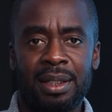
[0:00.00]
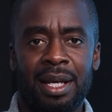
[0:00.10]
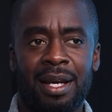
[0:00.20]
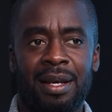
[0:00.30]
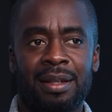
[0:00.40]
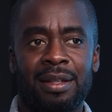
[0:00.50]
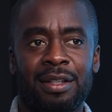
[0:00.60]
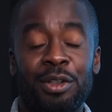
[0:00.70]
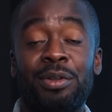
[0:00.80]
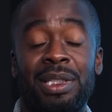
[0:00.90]
And
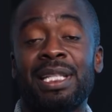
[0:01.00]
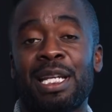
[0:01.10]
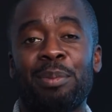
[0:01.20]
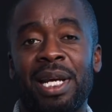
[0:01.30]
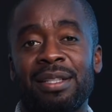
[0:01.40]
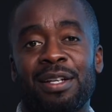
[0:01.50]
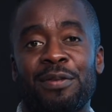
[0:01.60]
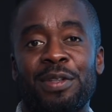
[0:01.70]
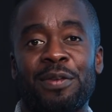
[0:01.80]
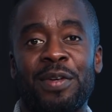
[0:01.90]
you see that it pays
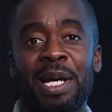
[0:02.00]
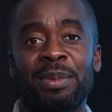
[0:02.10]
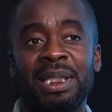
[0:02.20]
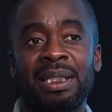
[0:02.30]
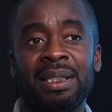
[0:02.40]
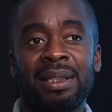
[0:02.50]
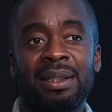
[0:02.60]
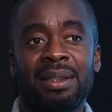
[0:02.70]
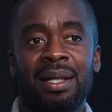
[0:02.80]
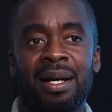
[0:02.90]
off in the family.
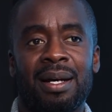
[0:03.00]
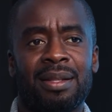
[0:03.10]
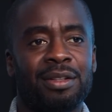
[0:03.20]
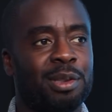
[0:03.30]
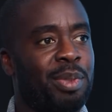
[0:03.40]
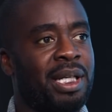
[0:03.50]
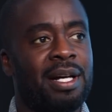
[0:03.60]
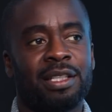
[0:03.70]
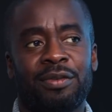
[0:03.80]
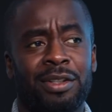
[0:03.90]
There's a big
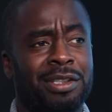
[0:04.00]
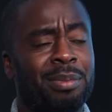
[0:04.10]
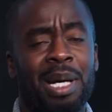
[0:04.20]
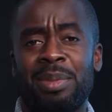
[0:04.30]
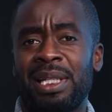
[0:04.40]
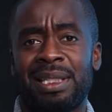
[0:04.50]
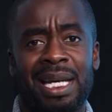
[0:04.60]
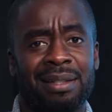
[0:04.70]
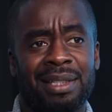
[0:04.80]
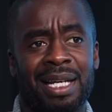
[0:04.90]
controversy about being
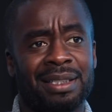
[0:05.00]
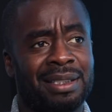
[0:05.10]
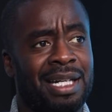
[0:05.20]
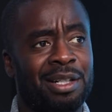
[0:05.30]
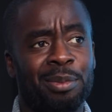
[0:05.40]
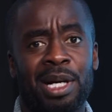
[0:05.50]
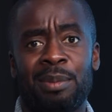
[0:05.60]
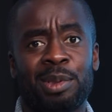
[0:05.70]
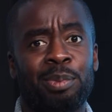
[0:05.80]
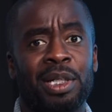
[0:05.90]
tiger dads and tiger
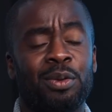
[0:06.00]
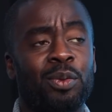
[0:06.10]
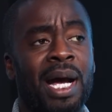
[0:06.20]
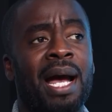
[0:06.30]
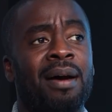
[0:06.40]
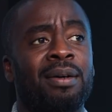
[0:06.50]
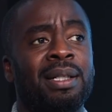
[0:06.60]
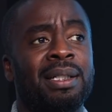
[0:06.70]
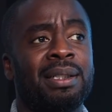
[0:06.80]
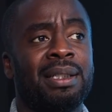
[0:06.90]
moms, but wow,
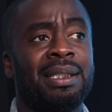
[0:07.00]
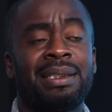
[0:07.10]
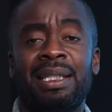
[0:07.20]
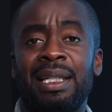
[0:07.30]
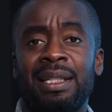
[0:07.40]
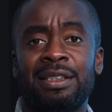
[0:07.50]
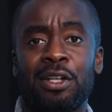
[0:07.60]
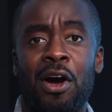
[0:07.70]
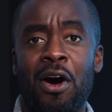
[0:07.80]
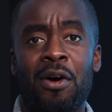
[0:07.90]
his kids
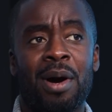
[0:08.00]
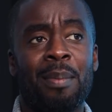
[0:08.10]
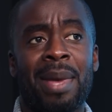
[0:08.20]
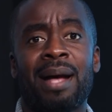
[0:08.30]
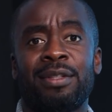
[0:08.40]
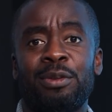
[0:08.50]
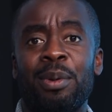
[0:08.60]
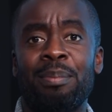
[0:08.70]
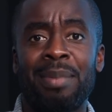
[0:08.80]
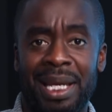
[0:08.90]
all amount to
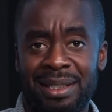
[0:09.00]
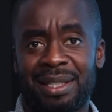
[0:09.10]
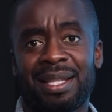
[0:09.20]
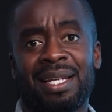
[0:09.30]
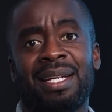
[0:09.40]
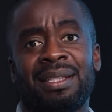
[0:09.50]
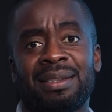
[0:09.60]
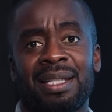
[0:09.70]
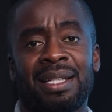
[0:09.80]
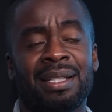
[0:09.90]
amazing
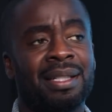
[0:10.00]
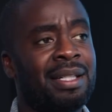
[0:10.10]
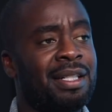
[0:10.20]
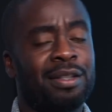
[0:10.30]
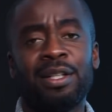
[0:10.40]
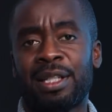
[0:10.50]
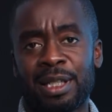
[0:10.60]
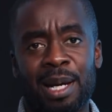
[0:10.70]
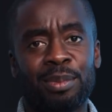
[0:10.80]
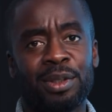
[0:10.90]
things. And look it
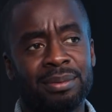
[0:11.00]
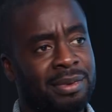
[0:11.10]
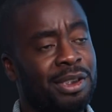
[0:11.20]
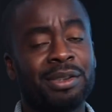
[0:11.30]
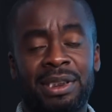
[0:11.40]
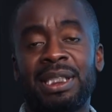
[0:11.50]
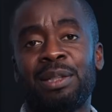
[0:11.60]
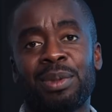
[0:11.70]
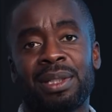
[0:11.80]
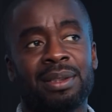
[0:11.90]
up. You'll see
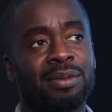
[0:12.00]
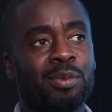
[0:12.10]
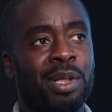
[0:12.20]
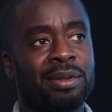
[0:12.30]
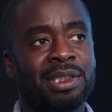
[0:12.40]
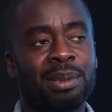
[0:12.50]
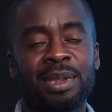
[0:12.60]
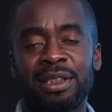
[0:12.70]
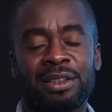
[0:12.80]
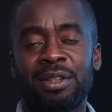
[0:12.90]
what her
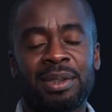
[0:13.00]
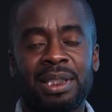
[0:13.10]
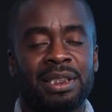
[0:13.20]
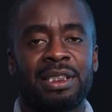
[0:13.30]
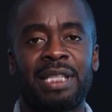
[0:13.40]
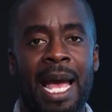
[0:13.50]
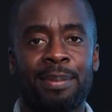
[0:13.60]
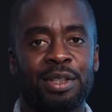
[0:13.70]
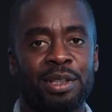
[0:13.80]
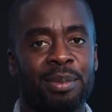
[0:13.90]
siblings do. It's just
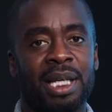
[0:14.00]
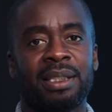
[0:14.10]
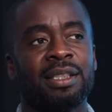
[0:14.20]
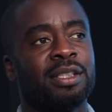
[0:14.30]
absolutely amazing.